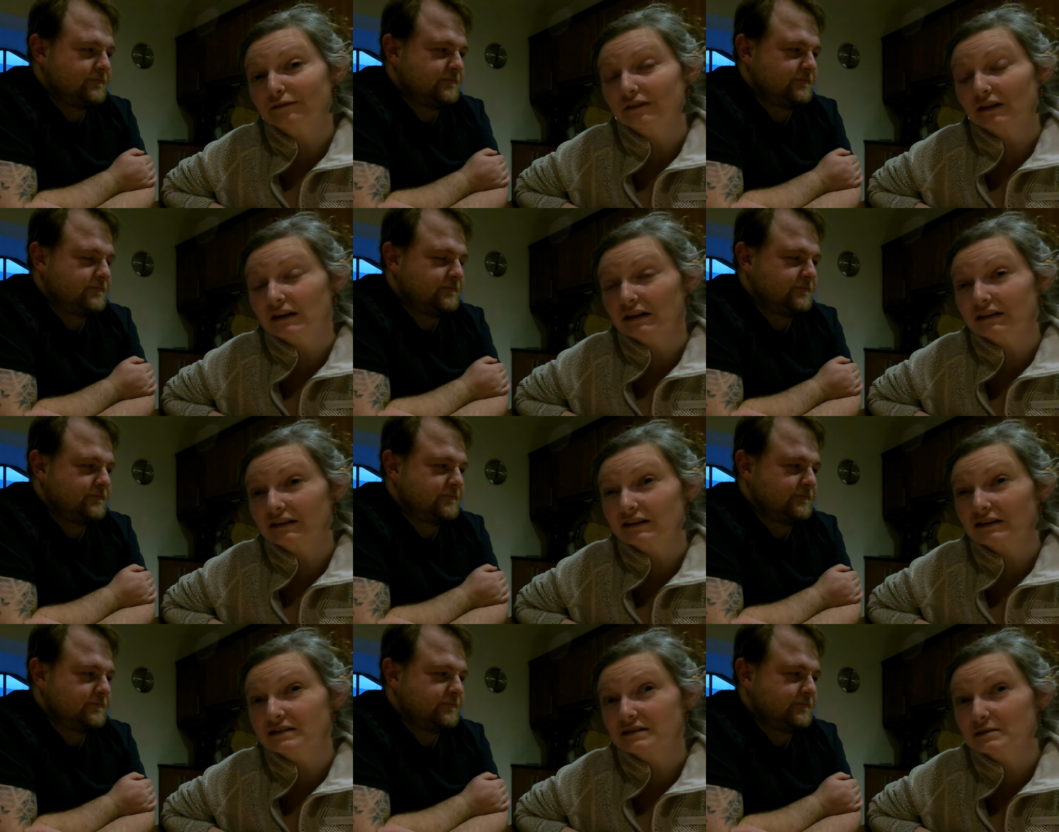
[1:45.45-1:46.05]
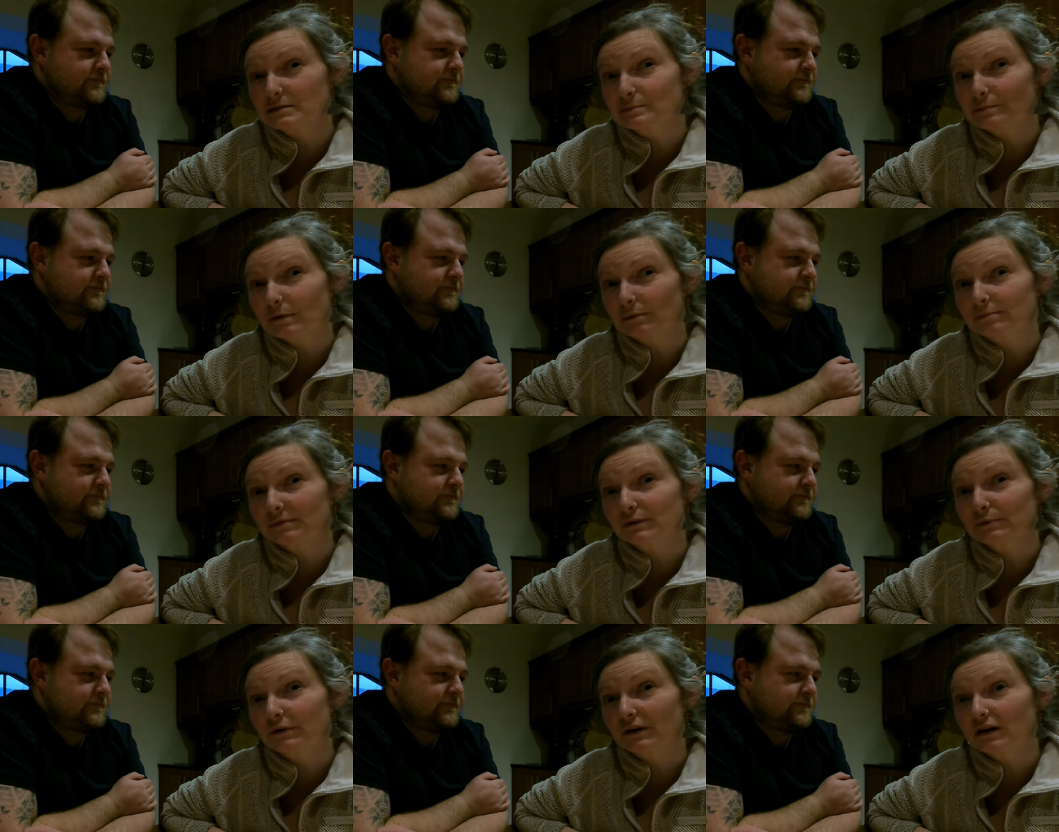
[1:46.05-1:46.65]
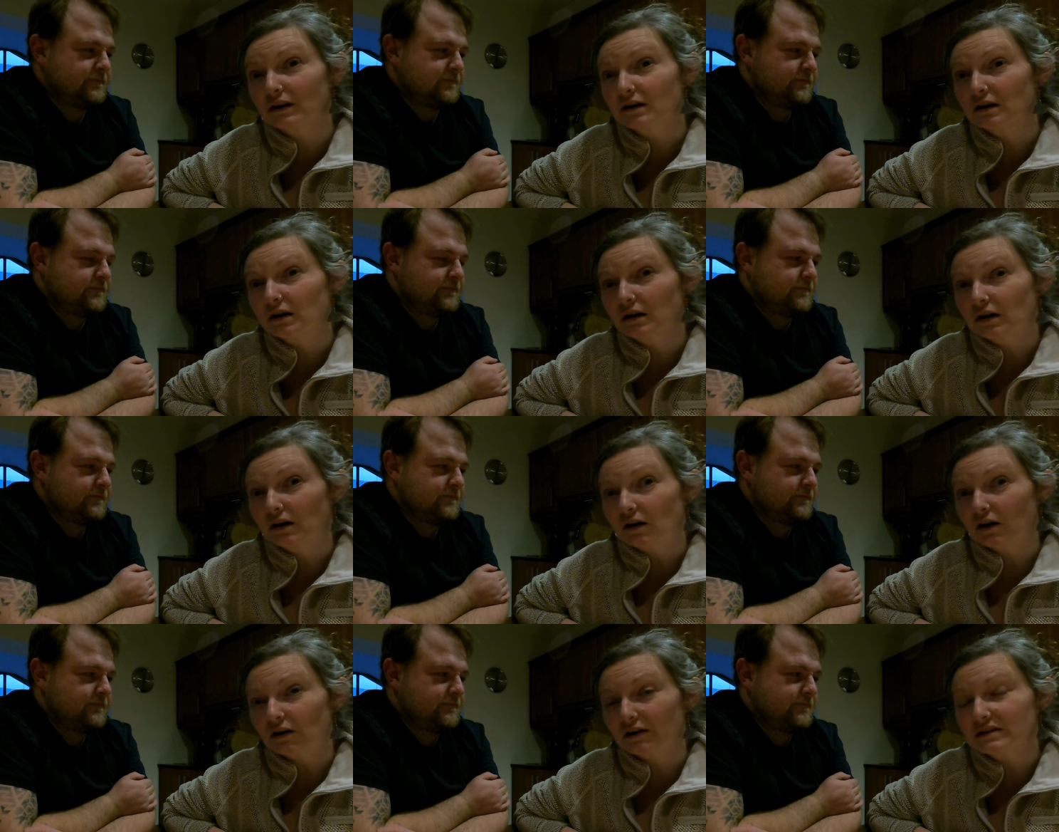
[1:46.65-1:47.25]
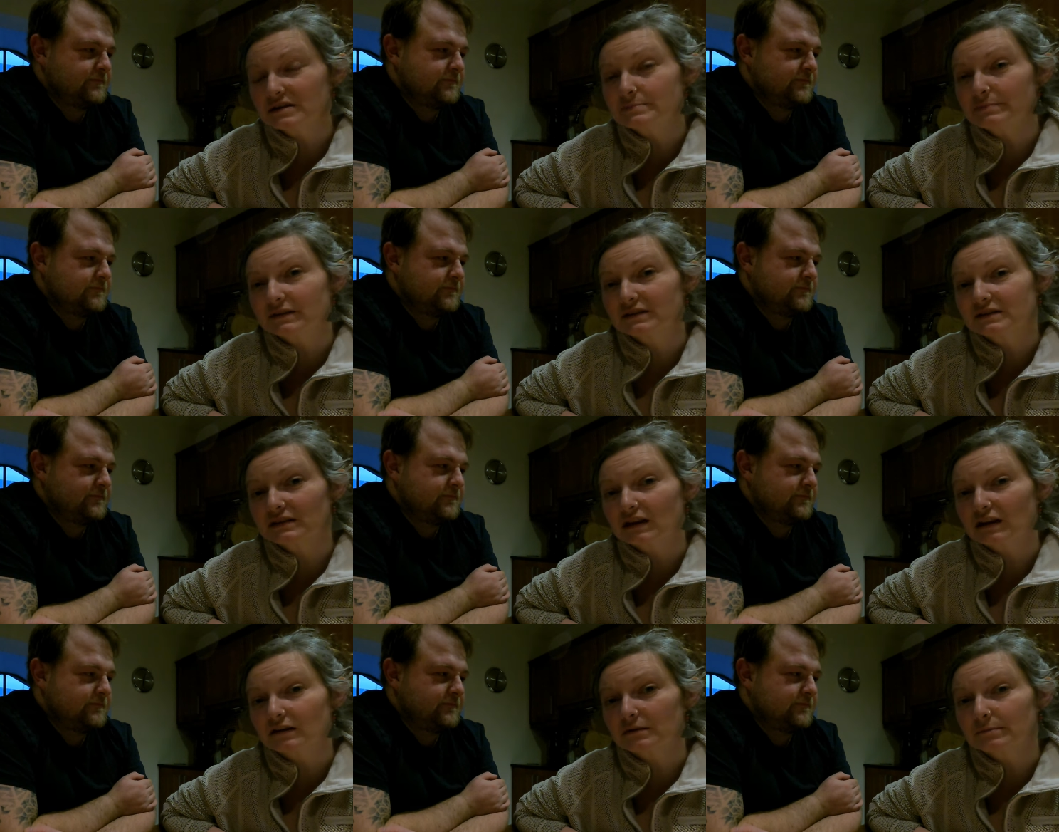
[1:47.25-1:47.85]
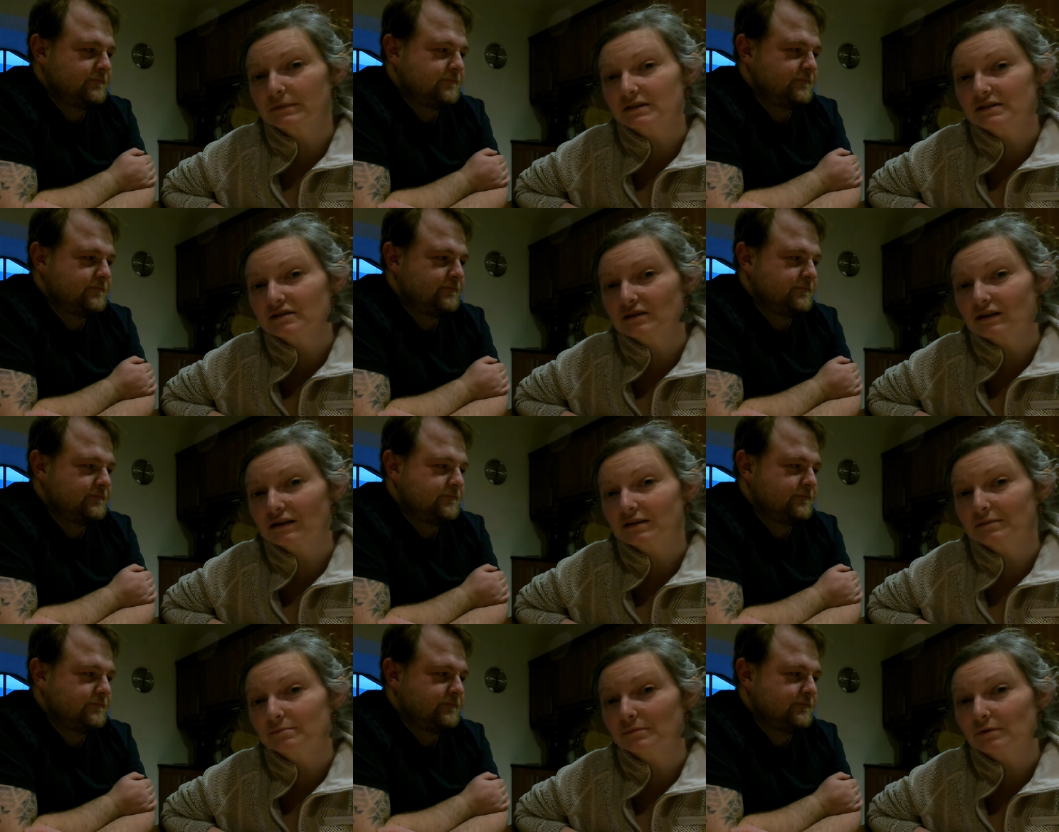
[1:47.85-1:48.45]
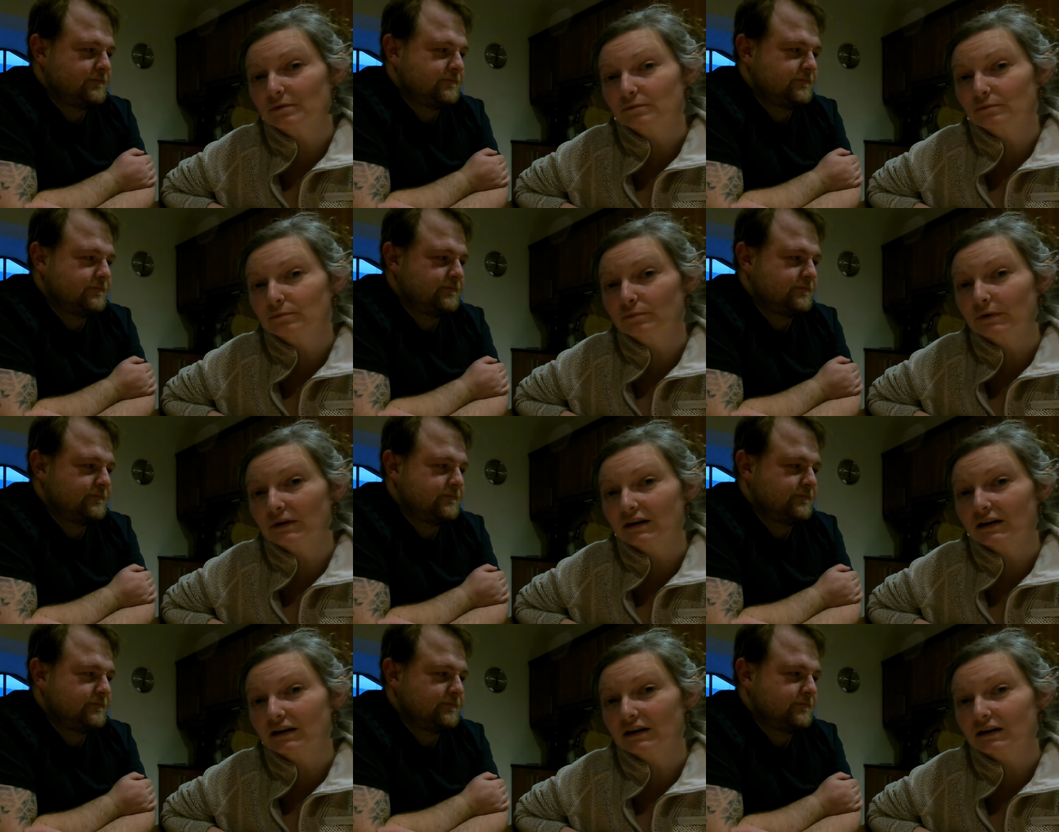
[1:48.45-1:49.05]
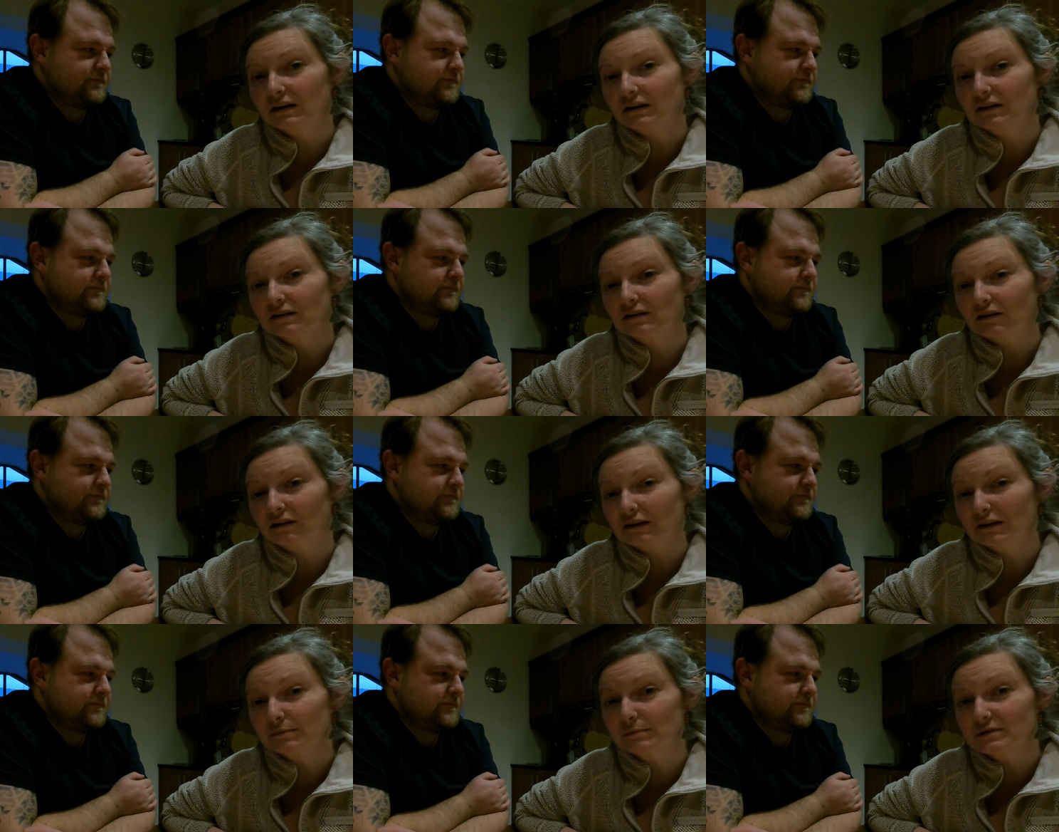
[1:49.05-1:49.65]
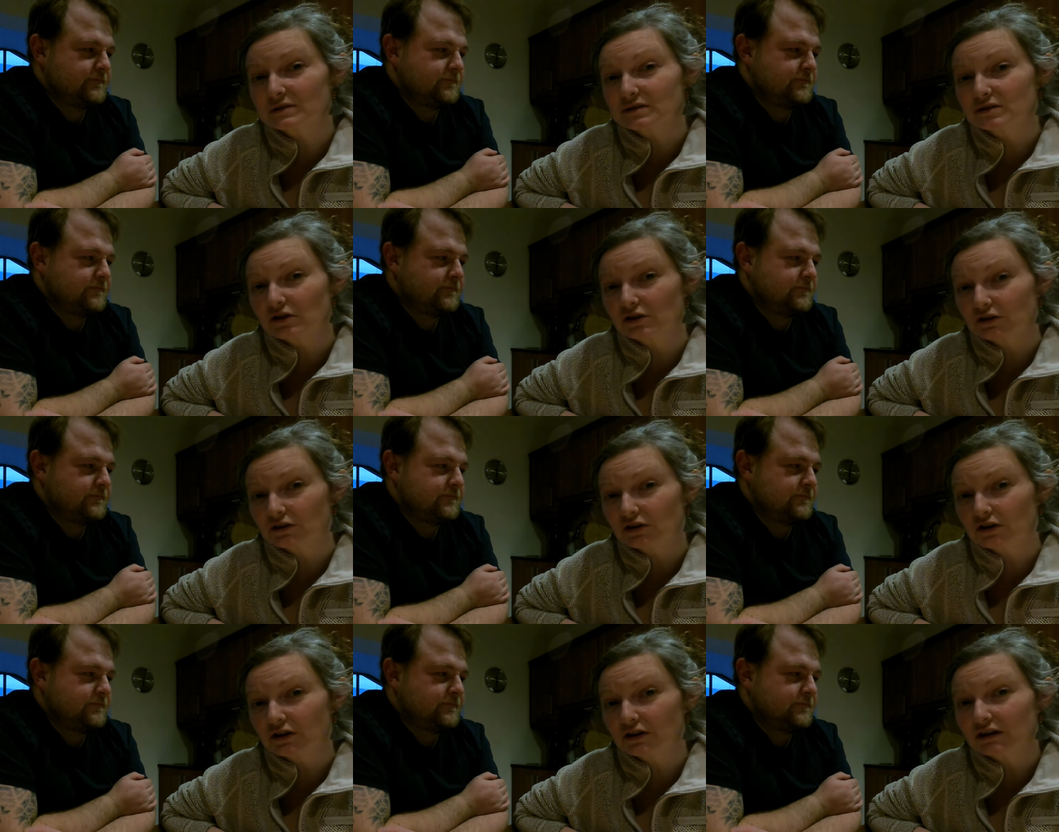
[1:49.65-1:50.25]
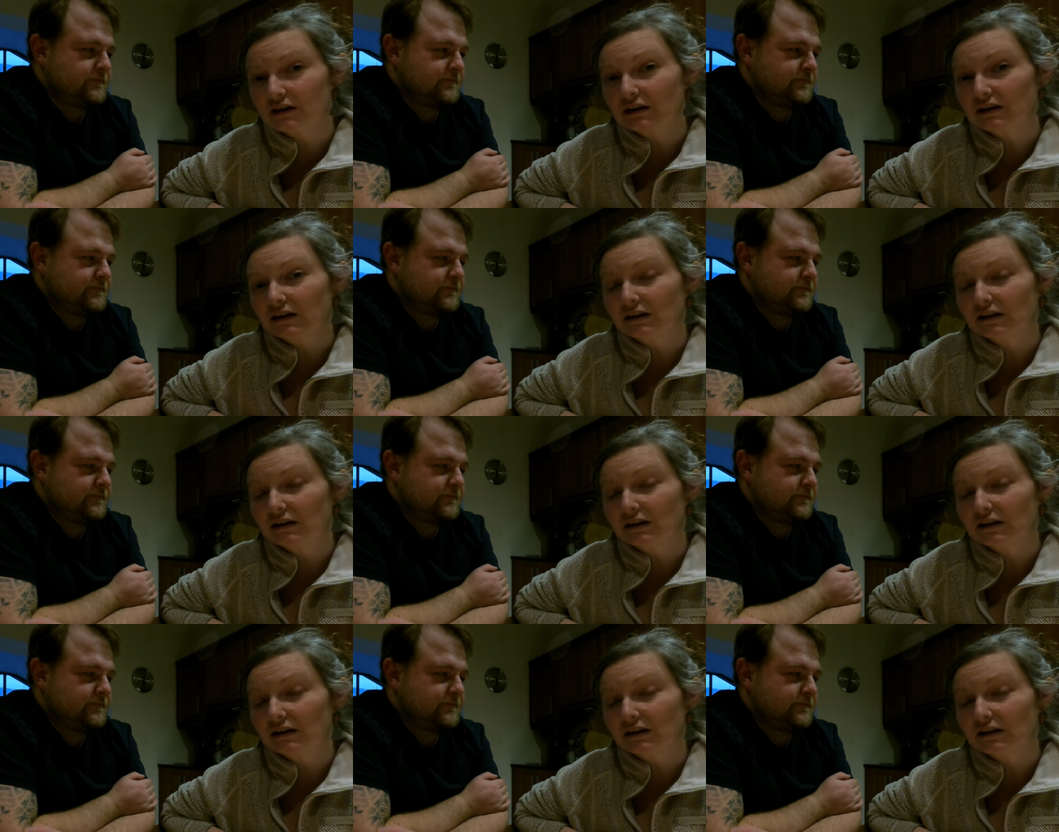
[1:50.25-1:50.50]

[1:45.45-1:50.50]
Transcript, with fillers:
Speaker 1: and I guess it's probably where I spent a lot of my time when I was younger.